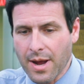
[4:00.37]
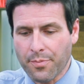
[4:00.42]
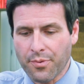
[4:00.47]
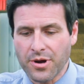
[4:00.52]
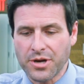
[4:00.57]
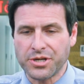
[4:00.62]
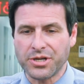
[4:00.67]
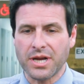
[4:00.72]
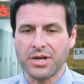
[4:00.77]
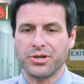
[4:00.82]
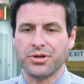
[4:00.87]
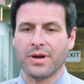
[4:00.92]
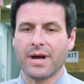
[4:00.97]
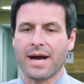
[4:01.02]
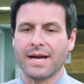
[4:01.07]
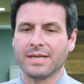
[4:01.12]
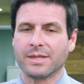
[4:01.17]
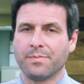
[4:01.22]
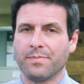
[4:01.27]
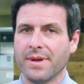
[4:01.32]
I appreciate you
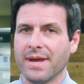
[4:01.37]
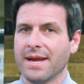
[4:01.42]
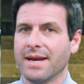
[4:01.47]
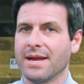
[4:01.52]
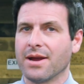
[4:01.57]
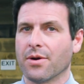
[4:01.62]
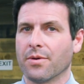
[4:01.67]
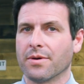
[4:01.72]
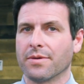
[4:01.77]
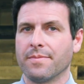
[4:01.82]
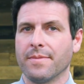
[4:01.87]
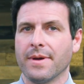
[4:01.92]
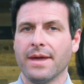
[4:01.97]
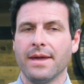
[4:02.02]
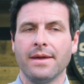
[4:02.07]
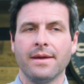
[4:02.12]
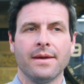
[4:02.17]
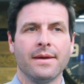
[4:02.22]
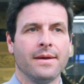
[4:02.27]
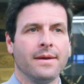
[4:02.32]
guys being here with
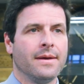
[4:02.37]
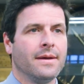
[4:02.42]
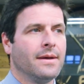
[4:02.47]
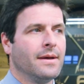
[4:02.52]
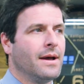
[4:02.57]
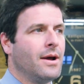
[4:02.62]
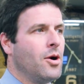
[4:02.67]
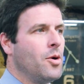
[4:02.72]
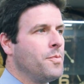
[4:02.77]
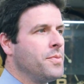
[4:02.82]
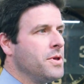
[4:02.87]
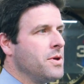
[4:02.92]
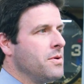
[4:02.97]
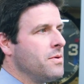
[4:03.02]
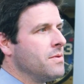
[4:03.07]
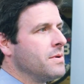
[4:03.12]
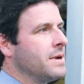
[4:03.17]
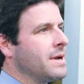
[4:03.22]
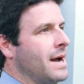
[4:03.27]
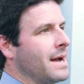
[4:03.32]
me. I hope
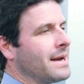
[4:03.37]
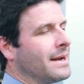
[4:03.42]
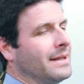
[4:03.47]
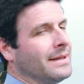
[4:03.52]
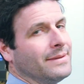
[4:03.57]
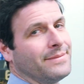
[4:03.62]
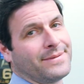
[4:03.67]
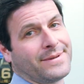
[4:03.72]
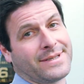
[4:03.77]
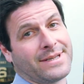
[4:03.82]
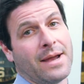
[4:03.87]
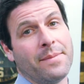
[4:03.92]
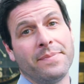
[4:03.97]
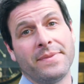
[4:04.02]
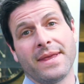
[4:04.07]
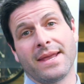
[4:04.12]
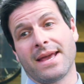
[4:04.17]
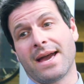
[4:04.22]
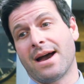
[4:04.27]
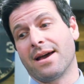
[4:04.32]
you got
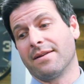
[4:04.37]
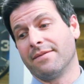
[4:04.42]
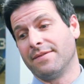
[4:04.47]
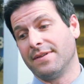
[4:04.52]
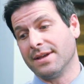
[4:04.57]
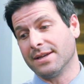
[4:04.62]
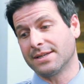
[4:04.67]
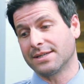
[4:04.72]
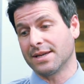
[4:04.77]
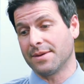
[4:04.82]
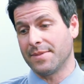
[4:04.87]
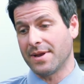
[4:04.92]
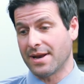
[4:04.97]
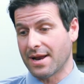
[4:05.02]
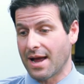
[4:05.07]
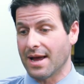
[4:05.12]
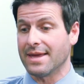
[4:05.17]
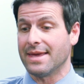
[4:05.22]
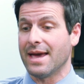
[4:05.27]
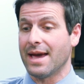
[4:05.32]
something out of this. I mean,
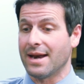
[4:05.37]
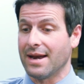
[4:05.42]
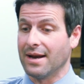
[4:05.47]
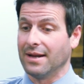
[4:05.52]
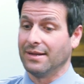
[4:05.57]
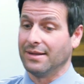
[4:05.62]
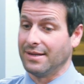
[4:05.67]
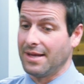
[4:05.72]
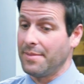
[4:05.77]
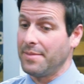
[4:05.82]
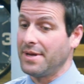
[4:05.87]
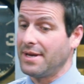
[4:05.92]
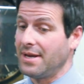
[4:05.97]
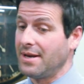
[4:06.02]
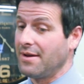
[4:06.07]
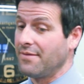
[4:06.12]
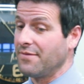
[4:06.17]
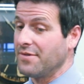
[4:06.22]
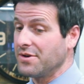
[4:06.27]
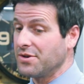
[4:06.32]
again,
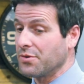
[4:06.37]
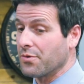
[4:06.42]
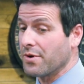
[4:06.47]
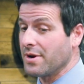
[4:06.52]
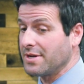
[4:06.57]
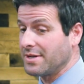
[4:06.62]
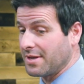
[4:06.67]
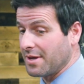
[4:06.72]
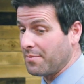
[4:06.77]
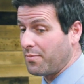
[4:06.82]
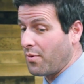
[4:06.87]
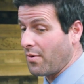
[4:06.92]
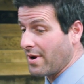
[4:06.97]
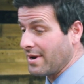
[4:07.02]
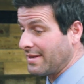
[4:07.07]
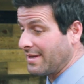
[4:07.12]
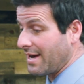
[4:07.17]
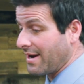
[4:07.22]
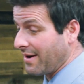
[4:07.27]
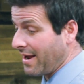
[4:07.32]
limited inventory to the
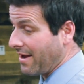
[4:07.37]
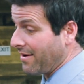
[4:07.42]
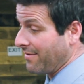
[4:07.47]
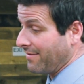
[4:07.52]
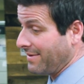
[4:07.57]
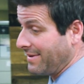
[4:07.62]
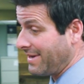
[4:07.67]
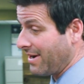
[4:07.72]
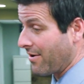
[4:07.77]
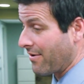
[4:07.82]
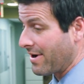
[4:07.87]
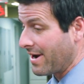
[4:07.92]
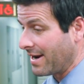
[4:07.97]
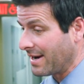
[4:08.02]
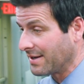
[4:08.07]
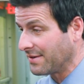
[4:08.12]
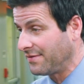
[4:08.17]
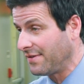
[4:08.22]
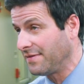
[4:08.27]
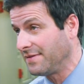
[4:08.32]
point that Darien
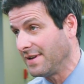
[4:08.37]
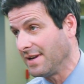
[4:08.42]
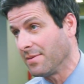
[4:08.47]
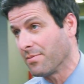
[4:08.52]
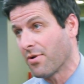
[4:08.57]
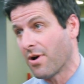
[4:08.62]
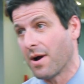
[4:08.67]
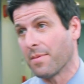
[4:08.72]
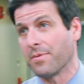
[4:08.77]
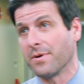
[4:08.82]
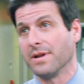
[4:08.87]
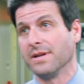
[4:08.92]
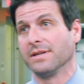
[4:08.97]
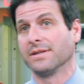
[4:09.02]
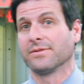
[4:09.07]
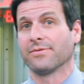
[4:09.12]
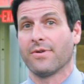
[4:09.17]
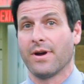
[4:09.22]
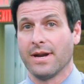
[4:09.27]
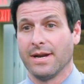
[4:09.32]
has 15
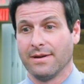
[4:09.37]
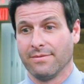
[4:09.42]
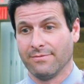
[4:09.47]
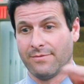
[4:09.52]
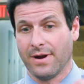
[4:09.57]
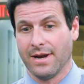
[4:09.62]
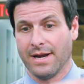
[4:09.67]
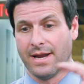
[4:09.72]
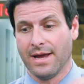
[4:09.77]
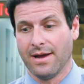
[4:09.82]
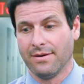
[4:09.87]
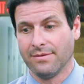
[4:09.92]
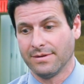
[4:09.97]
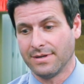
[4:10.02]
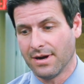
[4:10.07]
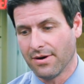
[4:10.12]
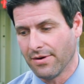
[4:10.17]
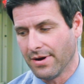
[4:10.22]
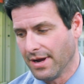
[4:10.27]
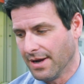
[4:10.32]
properties right now,
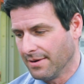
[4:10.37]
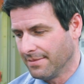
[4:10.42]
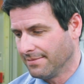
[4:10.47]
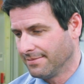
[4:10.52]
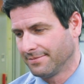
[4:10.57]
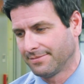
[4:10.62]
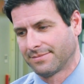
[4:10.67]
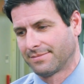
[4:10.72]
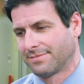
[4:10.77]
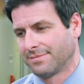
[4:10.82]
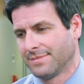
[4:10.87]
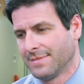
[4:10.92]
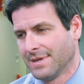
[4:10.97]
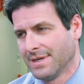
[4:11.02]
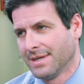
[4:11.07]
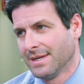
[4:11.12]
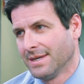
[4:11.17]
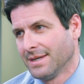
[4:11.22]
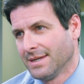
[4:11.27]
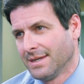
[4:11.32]
Darien.
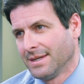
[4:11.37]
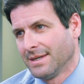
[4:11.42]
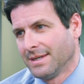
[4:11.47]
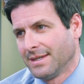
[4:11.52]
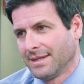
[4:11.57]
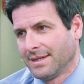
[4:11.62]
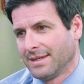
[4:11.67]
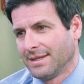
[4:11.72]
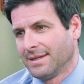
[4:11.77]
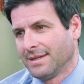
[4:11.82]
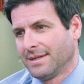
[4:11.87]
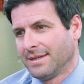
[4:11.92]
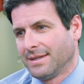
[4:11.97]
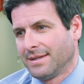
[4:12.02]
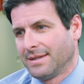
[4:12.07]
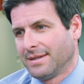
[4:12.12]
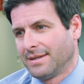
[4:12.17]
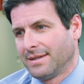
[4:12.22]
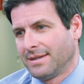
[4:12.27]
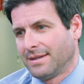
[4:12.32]

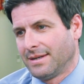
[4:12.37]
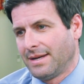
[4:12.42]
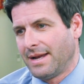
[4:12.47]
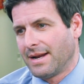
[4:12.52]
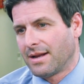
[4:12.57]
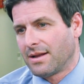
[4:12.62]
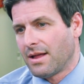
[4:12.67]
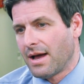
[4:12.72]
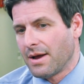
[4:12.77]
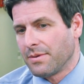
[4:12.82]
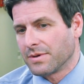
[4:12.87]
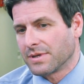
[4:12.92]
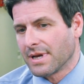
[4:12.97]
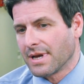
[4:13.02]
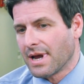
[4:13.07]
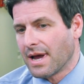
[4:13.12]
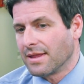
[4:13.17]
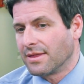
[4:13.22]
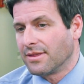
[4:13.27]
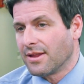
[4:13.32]
I had a client who was
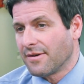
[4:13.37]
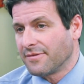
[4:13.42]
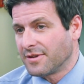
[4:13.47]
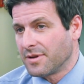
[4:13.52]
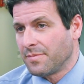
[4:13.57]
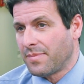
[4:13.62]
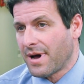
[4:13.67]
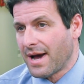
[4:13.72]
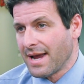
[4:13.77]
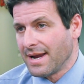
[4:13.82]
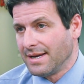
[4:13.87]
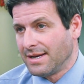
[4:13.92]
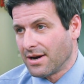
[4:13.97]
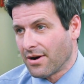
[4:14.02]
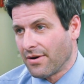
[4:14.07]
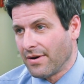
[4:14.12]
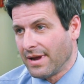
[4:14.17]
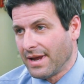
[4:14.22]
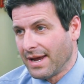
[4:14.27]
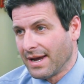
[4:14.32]
like, I'd love to buy in
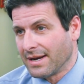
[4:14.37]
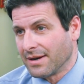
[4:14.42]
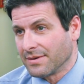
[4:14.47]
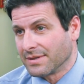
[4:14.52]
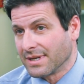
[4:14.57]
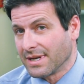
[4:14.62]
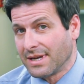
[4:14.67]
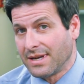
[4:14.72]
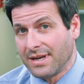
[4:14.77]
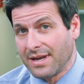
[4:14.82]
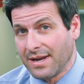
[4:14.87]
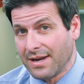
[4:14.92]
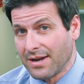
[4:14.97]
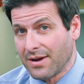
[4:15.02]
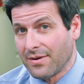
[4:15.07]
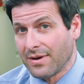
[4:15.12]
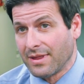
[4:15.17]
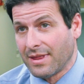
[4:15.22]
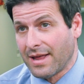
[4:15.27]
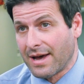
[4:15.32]
Darien. I was like, a
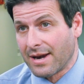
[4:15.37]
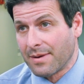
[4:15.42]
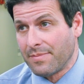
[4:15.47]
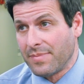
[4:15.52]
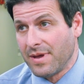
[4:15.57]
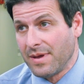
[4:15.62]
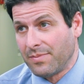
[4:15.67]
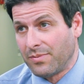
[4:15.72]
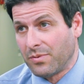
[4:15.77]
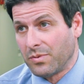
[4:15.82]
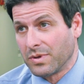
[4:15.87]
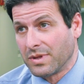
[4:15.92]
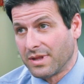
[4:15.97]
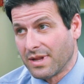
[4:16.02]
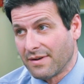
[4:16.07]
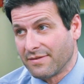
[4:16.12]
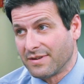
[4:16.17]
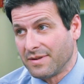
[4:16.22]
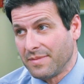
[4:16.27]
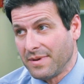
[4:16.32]
lot of people would
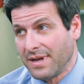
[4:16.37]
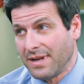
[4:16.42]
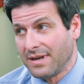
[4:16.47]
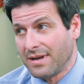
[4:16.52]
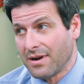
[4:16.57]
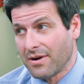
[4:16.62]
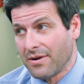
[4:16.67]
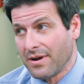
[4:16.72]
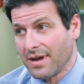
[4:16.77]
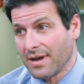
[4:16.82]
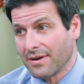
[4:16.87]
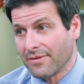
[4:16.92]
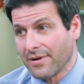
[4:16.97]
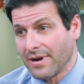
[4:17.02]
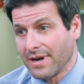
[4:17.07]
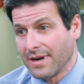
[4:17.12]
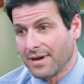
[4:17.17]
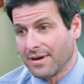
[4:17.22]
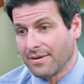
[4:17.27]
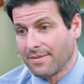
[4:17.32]
love to be in Darien
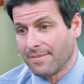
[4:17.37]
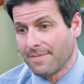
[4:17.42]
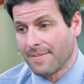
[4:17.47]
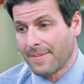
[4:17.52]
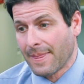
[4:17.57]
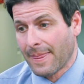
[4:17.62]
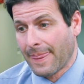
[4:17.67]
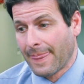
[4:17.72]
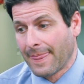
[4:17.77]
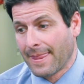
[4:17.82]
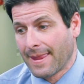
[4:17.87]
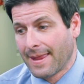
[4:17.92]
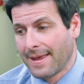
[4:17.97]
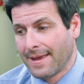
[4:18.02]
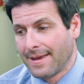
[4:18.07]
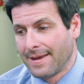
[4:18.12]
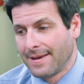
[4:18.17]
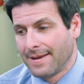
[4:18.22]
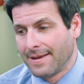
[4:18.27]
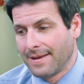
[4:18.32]
right now.
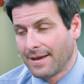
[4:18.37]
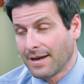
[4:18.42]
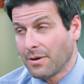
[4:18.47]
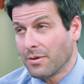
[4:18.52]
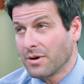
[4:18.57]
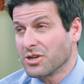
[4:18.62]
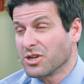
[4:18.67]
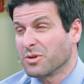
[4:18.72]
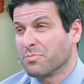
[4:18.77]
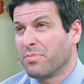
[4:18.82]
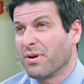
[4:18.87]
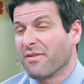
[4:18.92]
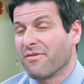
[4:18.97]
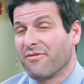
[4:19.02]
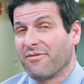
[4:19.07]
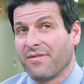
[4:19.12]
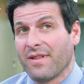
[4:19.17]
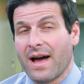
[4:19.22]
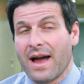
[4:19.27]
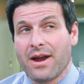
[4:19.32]
I would just put
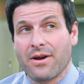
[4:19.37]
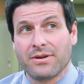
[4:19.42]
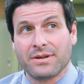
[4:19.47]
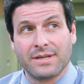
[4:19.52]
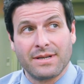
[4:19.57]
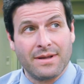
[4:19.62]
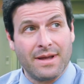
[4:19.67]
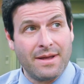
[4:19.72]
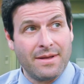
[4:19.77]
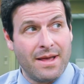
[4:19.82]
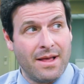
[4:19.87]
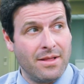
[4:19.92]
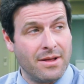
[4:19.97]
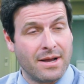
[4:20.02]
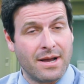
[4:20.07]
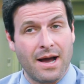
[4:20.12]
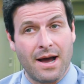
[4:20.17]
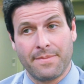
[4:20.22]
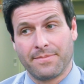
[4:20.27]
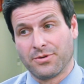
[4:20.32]
flyers in a
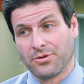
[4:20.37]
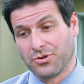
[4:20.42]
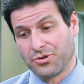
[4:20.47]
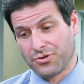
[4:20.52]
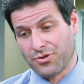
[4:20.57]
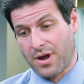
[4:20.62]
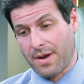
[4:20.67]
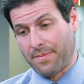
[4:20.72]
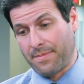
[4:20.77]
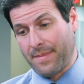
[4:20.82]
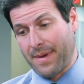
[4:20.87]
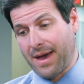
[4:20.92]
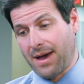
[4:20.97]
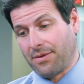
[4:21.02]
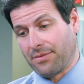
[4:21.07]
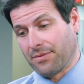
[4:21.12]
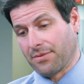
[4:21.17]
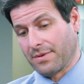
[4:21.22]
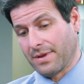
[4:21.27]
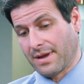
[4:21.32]
helicopter and drop them
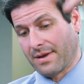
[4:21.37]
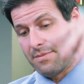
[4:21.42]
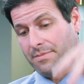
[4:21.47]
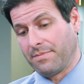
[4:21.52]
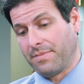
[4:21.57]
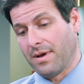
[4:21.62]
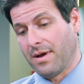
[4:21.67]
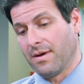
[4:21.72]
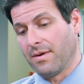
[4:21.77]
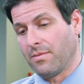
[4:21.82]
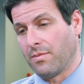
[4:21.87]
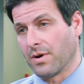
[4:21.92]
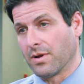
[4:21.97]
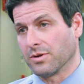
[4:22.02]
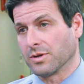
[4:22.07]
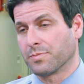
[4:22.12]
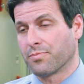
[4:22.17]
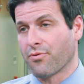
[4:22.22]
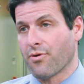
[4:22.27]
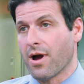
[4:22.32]
out, or like one of
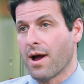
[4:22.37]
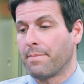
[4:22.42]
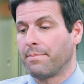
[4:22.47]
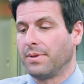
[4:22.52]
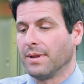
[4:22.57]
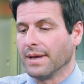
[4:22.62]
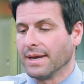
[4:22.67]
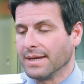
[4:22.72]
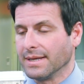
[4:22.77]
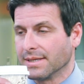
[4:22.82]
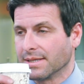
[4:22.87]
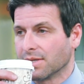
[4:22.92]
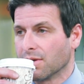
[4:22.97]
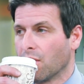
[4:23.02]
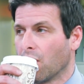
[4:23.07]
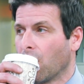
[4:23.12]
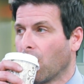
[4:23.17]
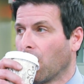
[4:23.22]
those prop planes.